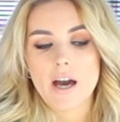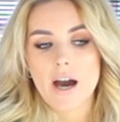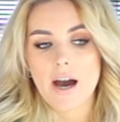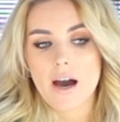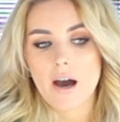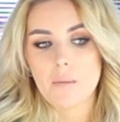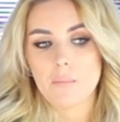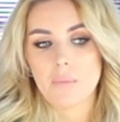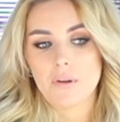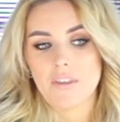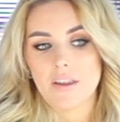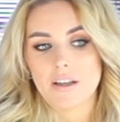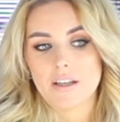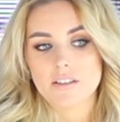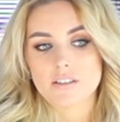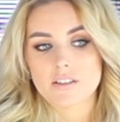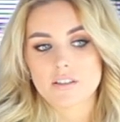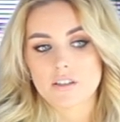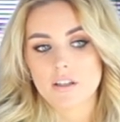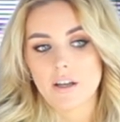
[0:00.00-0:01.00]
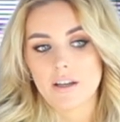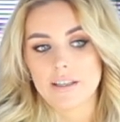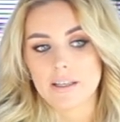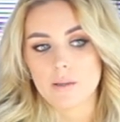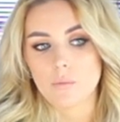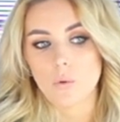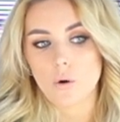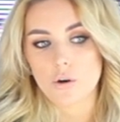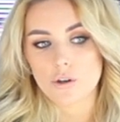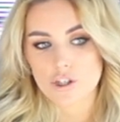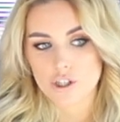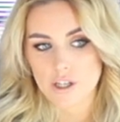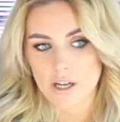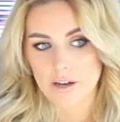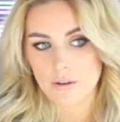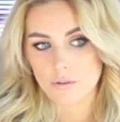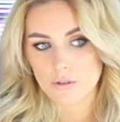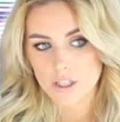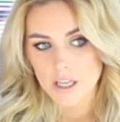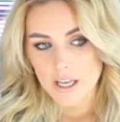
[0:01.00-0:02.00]
but then it's slightly washed
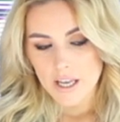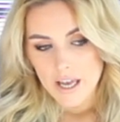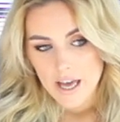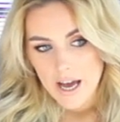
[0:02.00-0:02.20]
out.